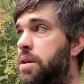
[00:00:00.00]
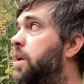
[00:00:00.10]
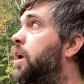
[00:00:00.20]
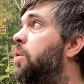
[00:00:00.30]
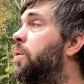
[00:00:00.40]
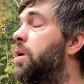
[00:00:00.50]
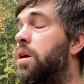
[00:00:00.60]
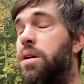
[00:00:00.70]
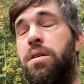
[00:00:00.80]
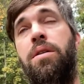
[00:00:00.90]
here we
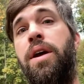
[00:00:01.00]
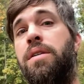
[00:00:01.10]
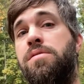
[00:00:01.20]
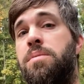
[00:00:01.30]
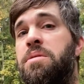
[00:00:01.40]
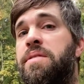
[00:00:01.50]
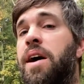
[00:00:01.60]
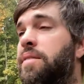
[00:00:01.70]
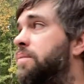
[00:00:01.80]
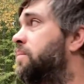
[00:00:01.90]
are on house number
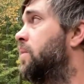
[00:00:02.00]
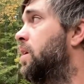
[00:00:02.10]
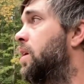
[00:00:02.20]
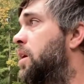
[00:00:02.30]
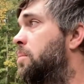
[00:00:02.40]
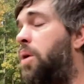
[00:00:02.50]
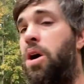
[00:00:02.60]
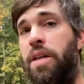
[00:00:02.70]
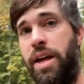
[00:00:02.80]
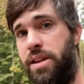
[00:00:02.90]
five. But
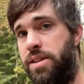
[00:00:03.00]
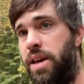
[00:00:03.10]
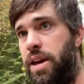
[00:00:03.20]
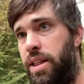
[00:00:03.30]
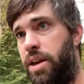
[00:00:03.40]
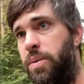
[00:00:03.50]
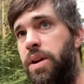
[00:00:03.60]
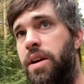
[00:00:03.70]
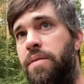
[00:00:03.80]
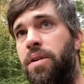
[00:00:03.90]
all that to say, and like we
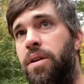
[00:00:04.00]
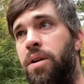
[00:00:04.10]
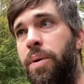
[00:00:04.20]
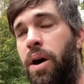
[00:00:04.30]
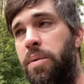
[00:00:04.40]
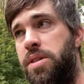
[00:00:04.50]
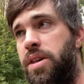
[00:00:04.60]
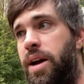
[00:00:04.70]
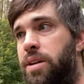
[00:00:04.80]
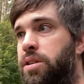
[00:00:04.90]
never, we always
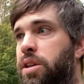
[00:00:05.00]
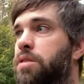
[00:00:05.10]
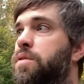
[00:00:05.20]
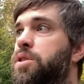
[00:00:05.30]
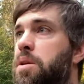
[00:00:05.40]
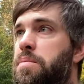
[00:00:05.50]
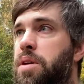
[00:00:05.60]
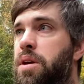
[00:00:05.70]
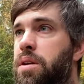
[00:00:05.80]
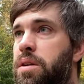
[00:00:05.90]
set out to look for
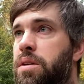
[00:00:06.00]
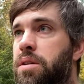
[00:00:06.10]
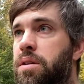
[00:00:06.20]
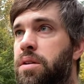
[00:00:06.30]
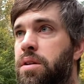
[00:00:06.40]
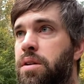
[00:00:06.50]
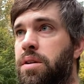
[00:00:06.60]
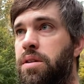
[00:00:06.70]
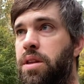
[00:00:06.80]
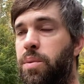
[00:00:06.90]
something
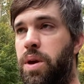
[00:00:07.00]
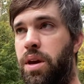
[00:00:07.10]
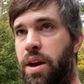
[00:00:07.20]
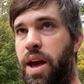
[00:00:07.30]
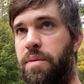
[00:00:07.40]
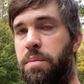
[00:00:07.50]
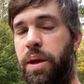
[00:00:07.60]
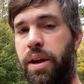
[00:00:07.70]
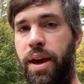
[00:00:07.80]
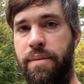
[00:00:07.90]
that we can have a
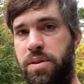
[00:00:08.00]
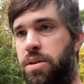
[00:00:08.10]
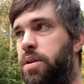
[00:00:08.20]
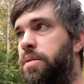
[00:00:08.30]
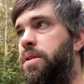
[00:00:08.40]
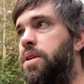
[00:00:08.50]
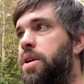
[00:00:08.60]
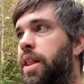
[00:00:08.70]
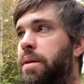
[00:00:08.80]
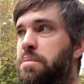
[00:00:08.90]
blank canvas on.
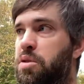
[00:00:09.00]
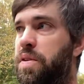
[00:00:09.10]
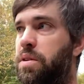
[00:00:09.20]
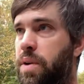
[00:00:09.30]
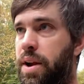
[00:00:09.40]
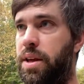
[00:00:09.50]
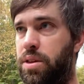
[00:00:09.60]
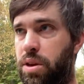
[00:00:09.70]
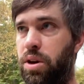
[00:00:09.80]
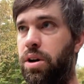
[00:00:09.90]
Like move in ready
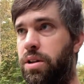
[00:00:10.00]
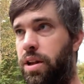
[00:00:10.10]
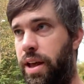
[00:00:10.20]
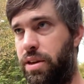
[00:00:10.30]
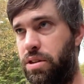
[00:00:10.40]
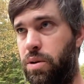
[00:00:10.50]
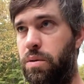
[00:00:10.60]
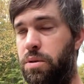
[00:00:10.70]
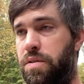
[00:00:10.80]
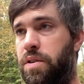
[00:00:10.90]
is good. The last two were
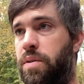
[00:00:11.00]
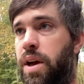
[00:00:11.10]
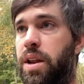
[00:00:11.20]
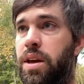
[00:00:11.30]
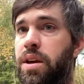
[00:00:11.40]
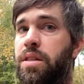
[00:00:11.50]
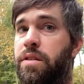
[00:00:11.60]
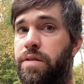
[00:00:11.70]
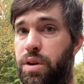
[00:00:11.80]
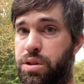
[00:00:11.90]
move in ready. The
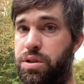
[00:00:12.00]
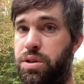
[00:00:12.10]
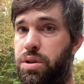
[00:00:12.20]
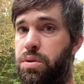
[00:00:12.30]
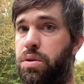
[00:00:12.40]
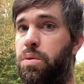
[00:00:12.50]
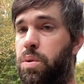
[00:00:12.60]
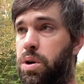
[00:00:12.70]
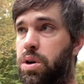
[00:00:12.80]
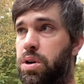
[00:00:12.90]
first two
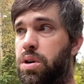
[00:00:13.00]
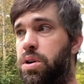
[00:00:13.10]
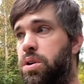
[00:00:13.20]
were,